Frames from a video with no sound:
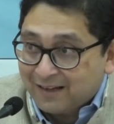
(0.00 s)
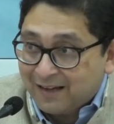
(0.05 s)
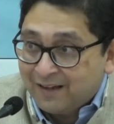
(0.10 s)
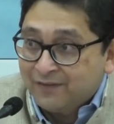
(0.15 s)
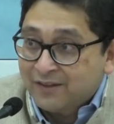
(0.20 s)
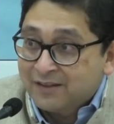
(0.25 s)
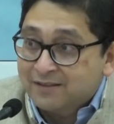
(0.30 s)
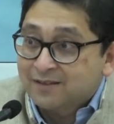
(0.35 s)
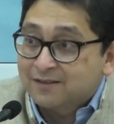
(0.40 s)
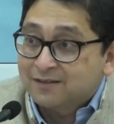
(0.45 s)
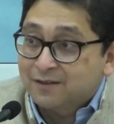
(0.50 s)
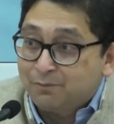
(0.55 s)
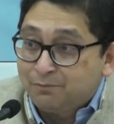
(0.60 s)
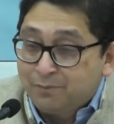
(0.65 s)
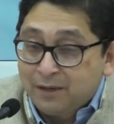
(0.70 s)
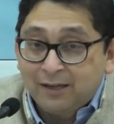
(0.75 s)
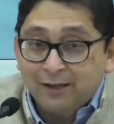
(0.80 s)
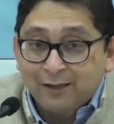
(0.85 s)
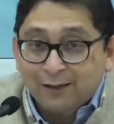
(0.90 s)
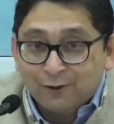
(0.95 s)
and this is
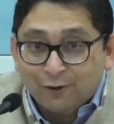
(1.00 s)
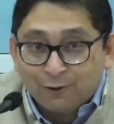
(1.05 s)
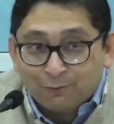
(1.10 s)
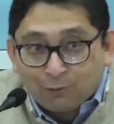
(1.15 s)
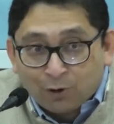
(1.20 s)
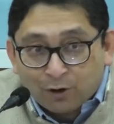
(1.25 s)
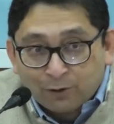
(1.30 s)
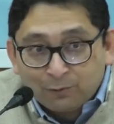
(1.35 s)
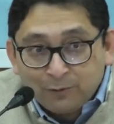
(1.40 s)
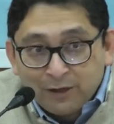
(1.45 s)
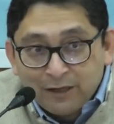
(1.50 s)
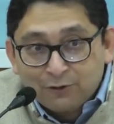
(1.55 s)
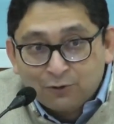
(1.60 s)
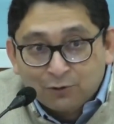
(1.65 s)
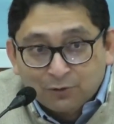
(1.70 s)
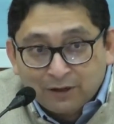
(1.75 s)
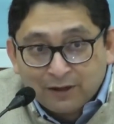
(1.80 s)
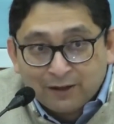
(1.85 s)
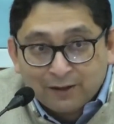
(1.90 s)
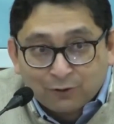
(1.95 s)
the beginning of what we
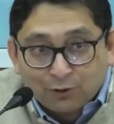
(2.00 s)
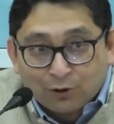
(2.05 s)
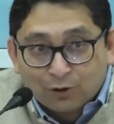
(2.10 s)
today